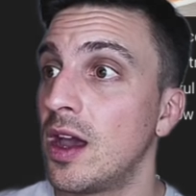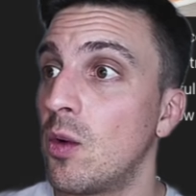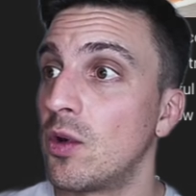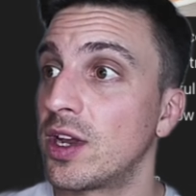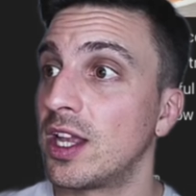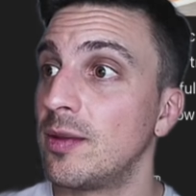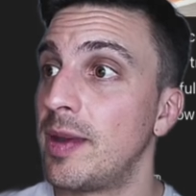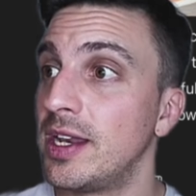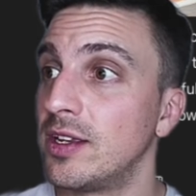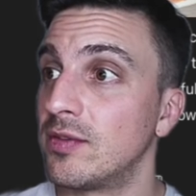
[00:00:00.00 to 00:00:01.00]
A watercolor
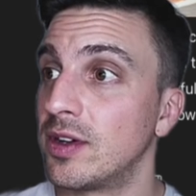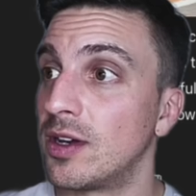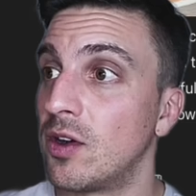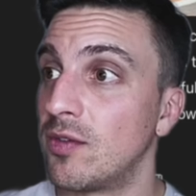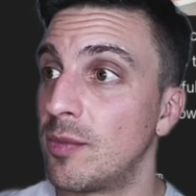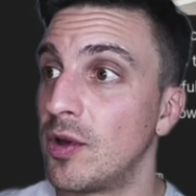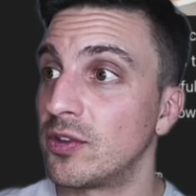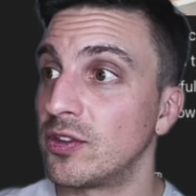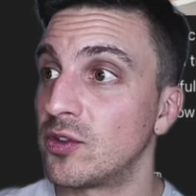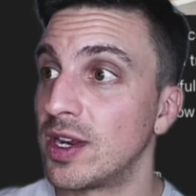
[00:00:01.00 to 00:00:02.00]
painting of a
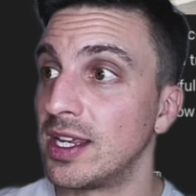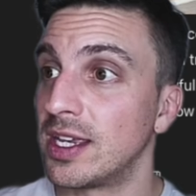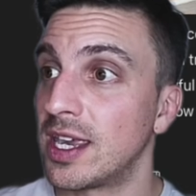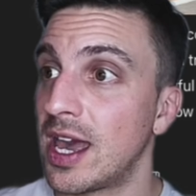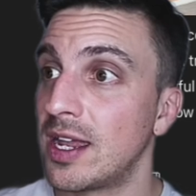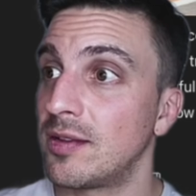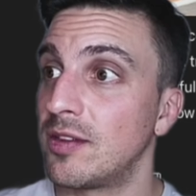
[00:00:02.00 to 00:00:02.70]
person training a cat.